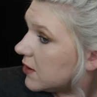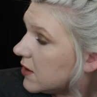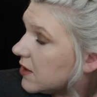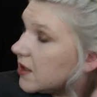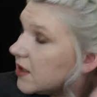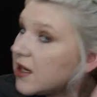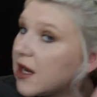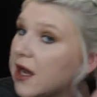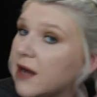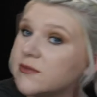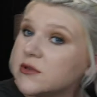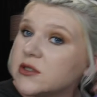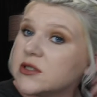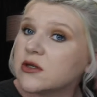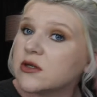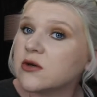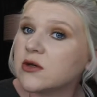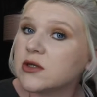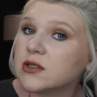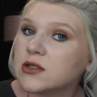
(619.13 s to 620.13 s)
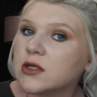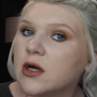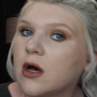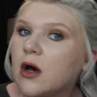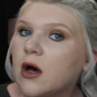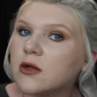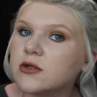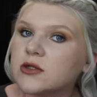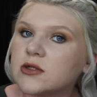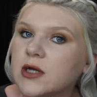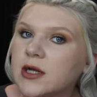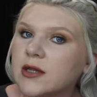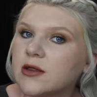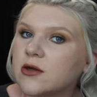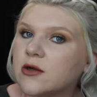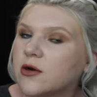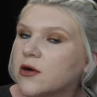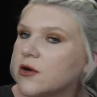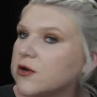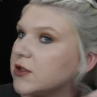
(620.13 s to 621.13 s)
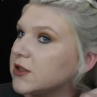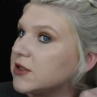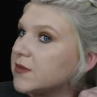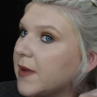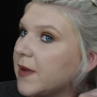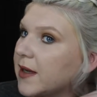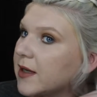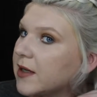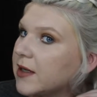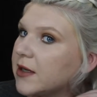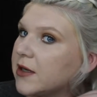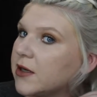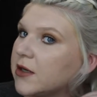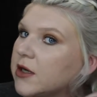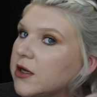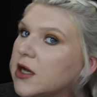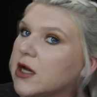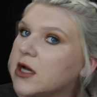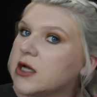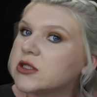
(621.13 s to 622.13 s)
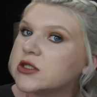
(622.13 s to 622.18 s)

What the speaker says: And then I'm just going to alternate the curls back here